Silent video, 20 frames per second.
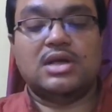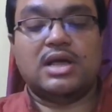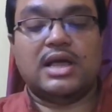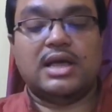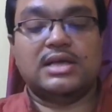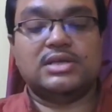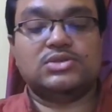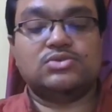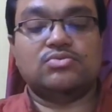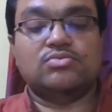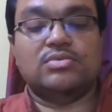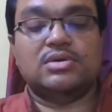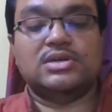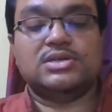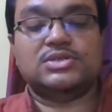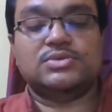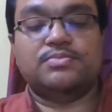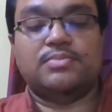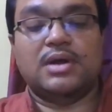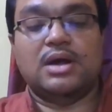as
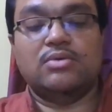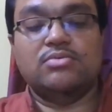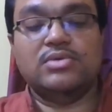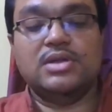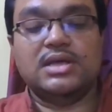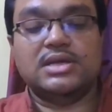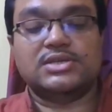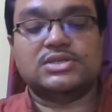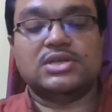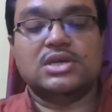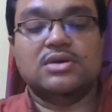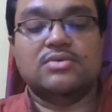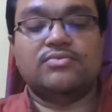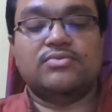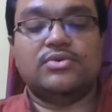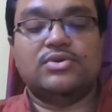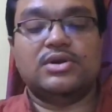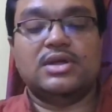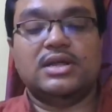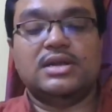was Browning's,
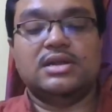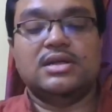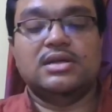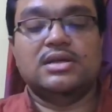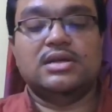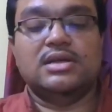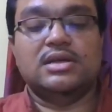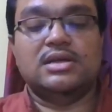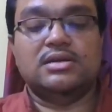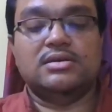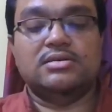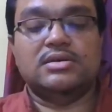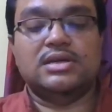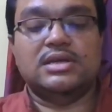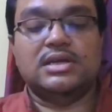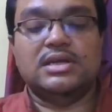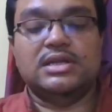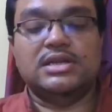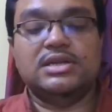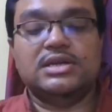for an
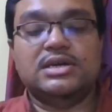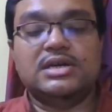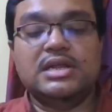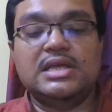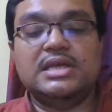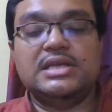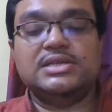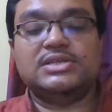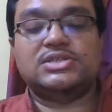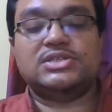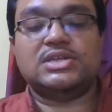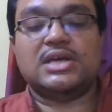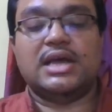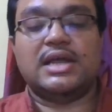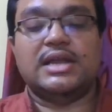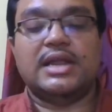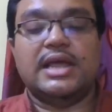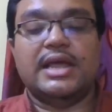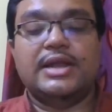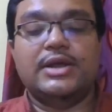increased
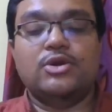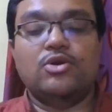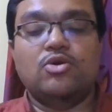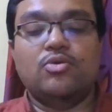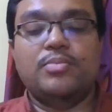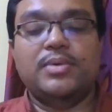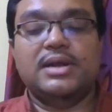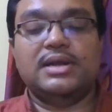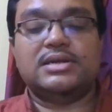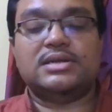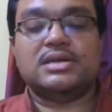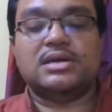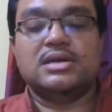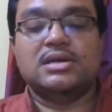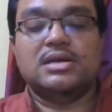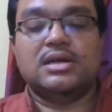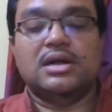and ennobled